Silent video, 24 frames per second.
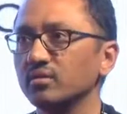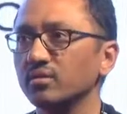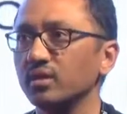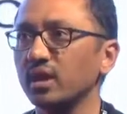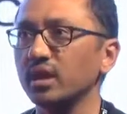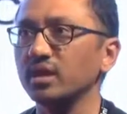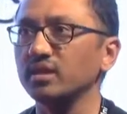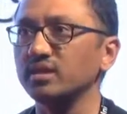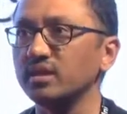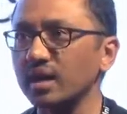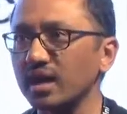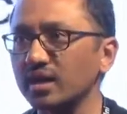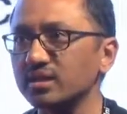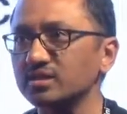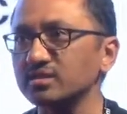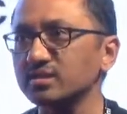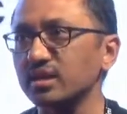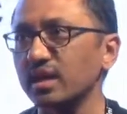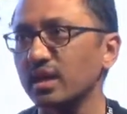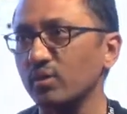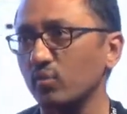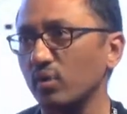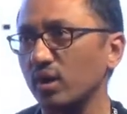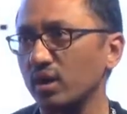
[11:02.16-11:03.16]
right? That's
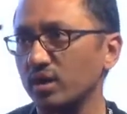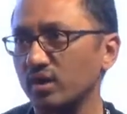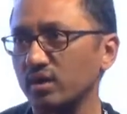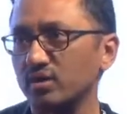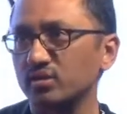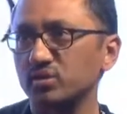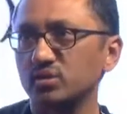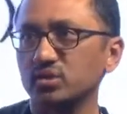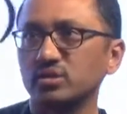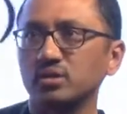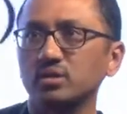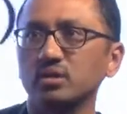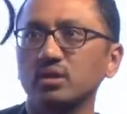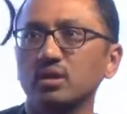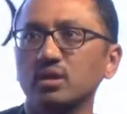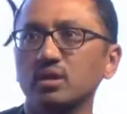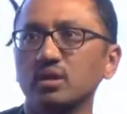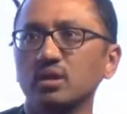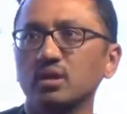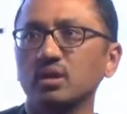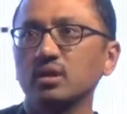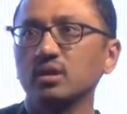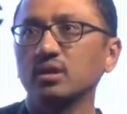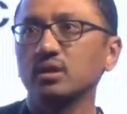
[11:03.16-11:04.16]
the advantage.
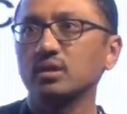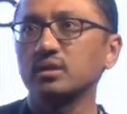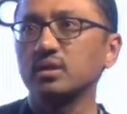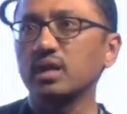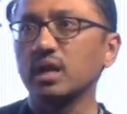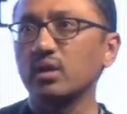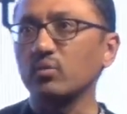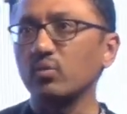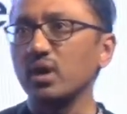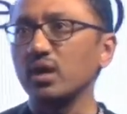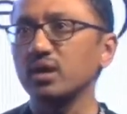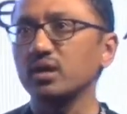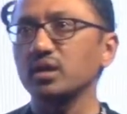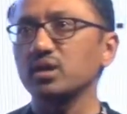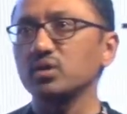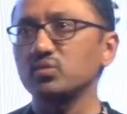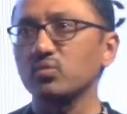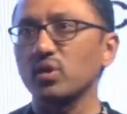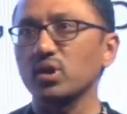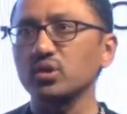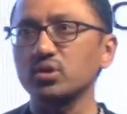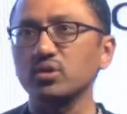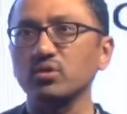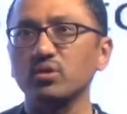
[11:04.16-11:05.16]
The advantage
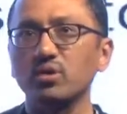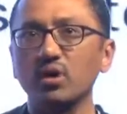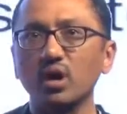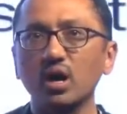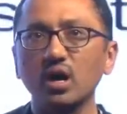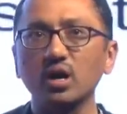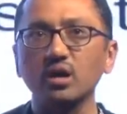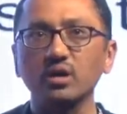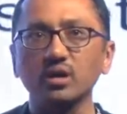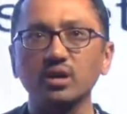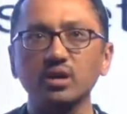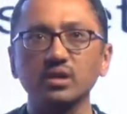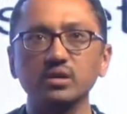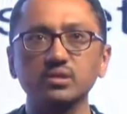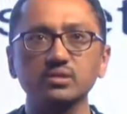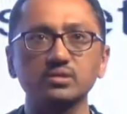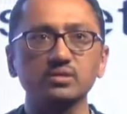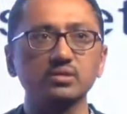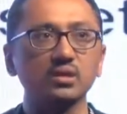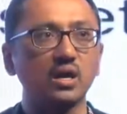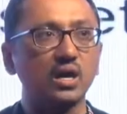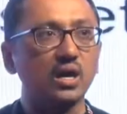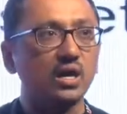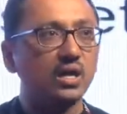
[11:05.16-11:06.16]
what you got is
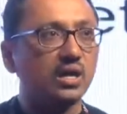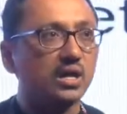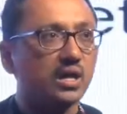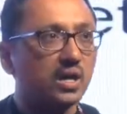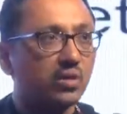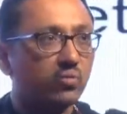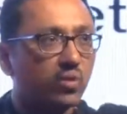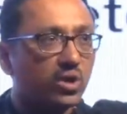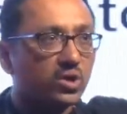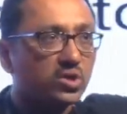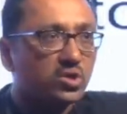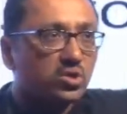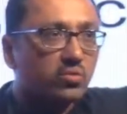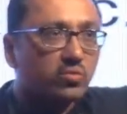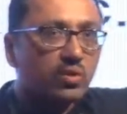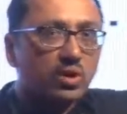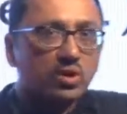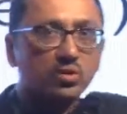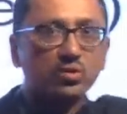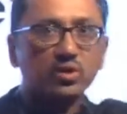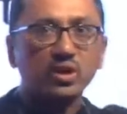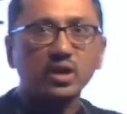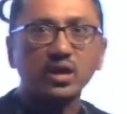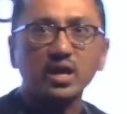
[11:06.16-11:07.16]
earlier what you were
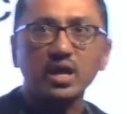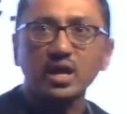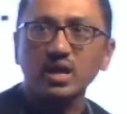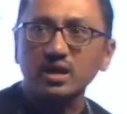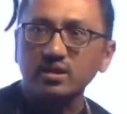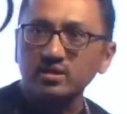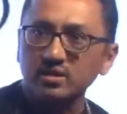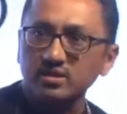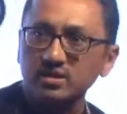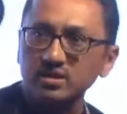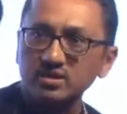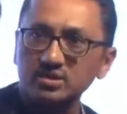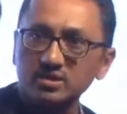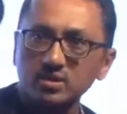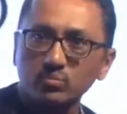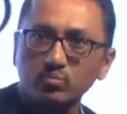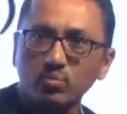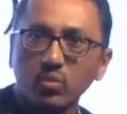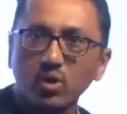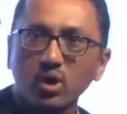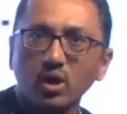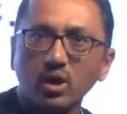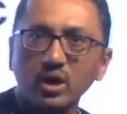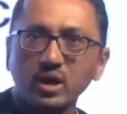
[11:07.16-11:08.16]
looking at just
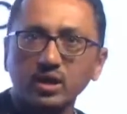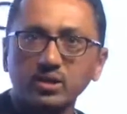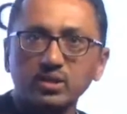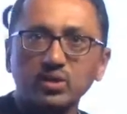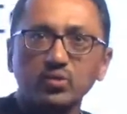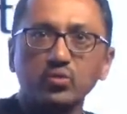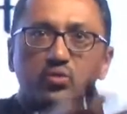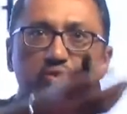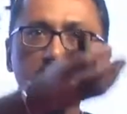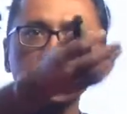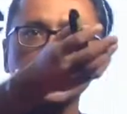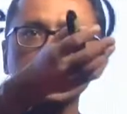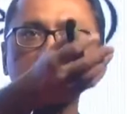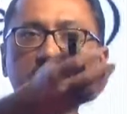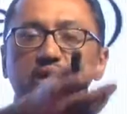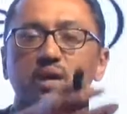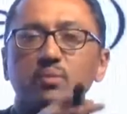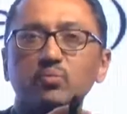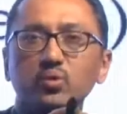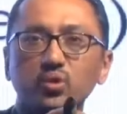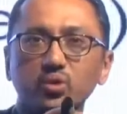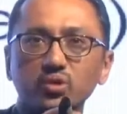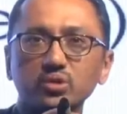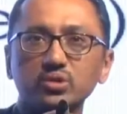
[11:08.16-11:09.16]
boiling the ocean the
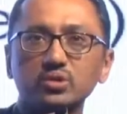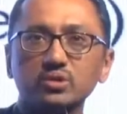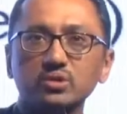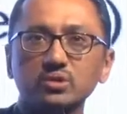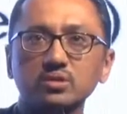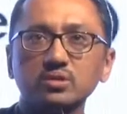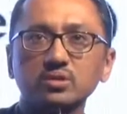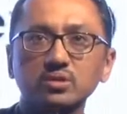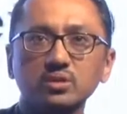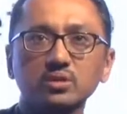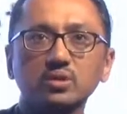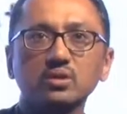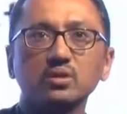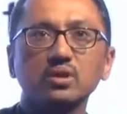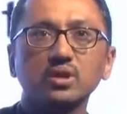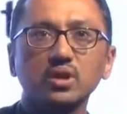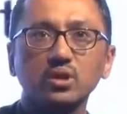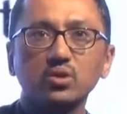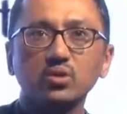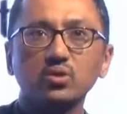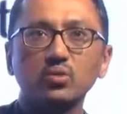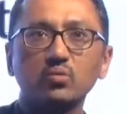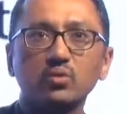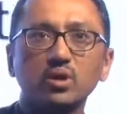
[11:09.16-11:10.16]
approach, you
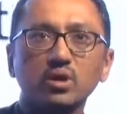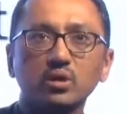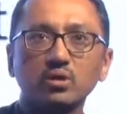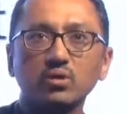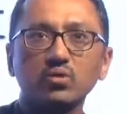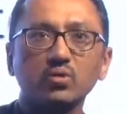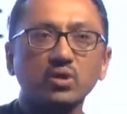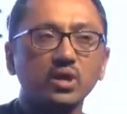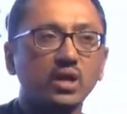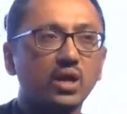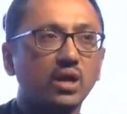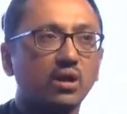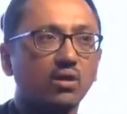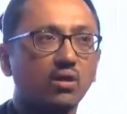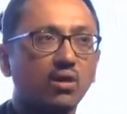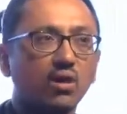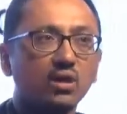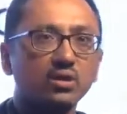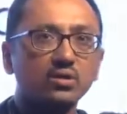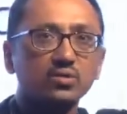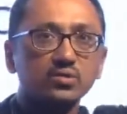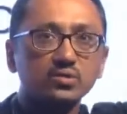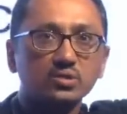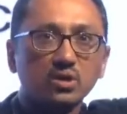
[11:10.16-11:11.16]
know, you were looking at
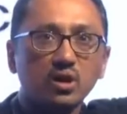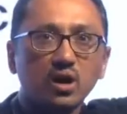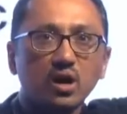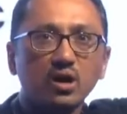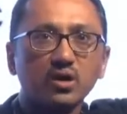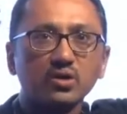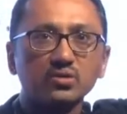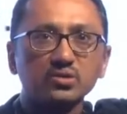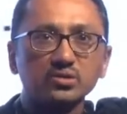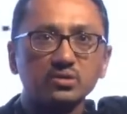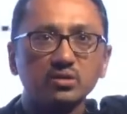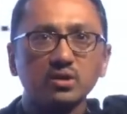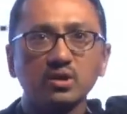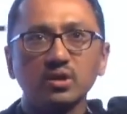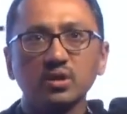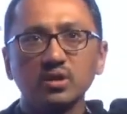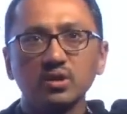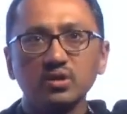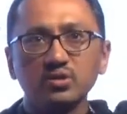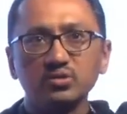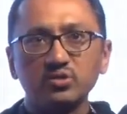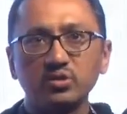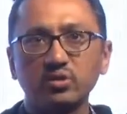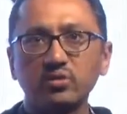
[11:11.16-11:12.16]
all those logs,
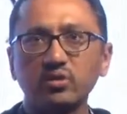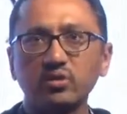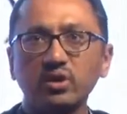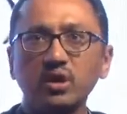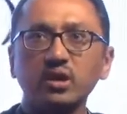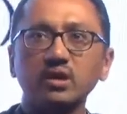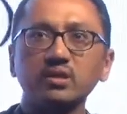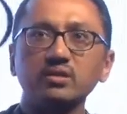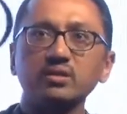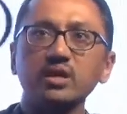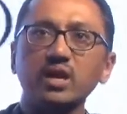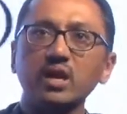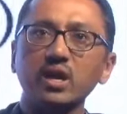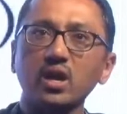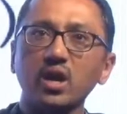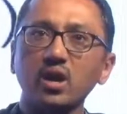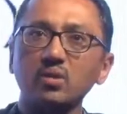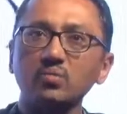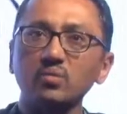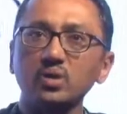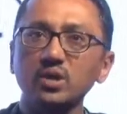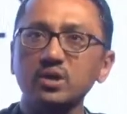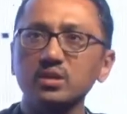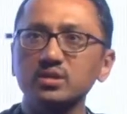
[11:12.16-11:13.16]
generating the
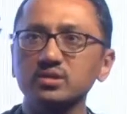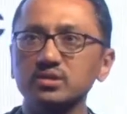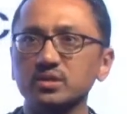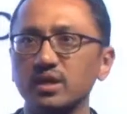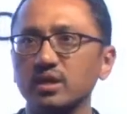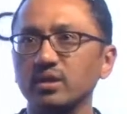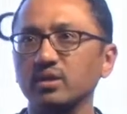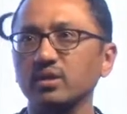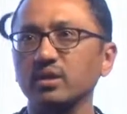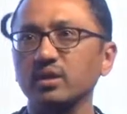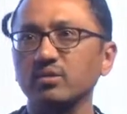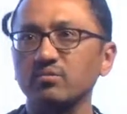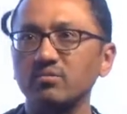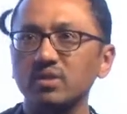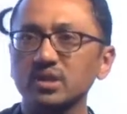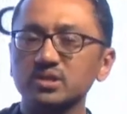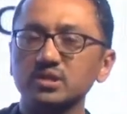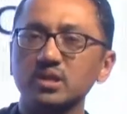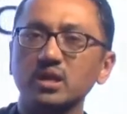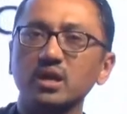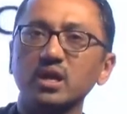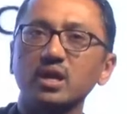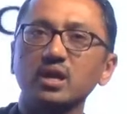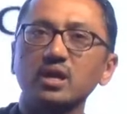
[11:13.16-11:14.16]
anomalies and
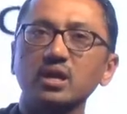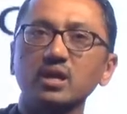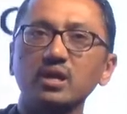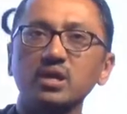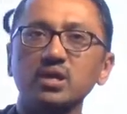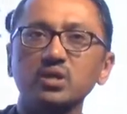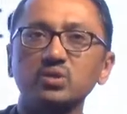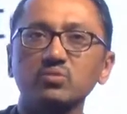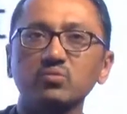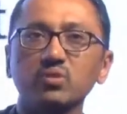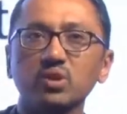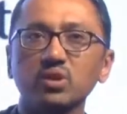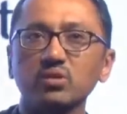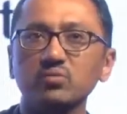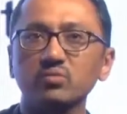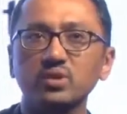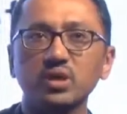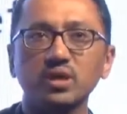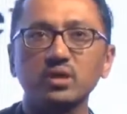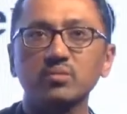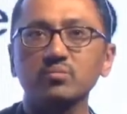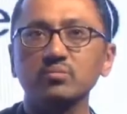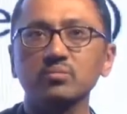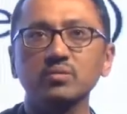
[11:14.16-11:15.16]
investigating each one of
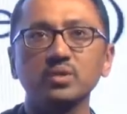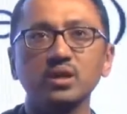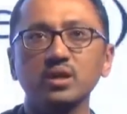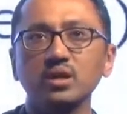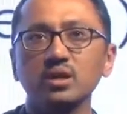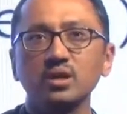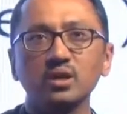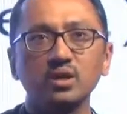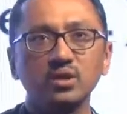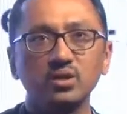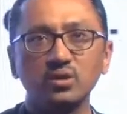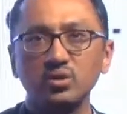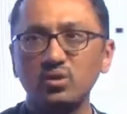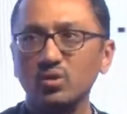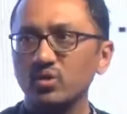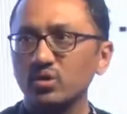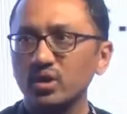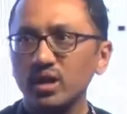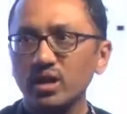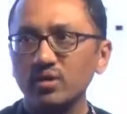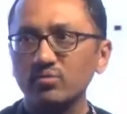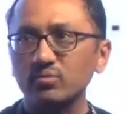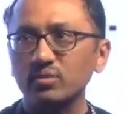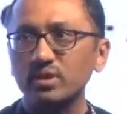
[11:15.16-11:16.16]
them, don't
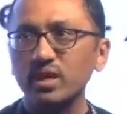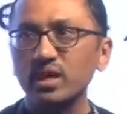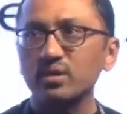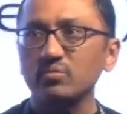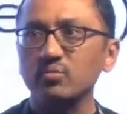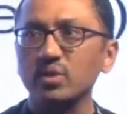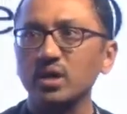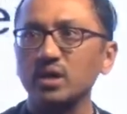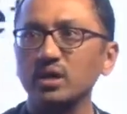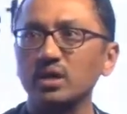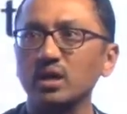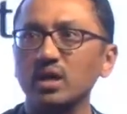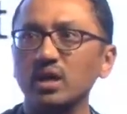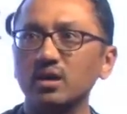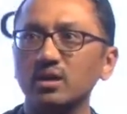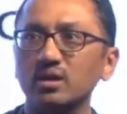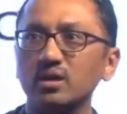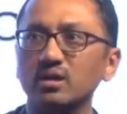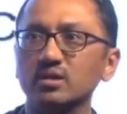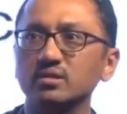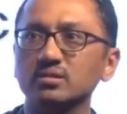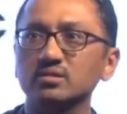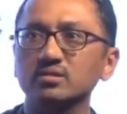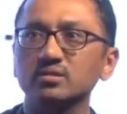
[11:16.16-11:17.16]
have that many
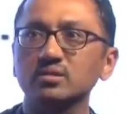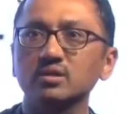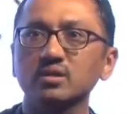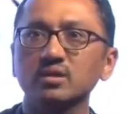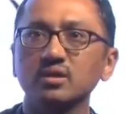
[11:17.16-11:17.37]
analysts.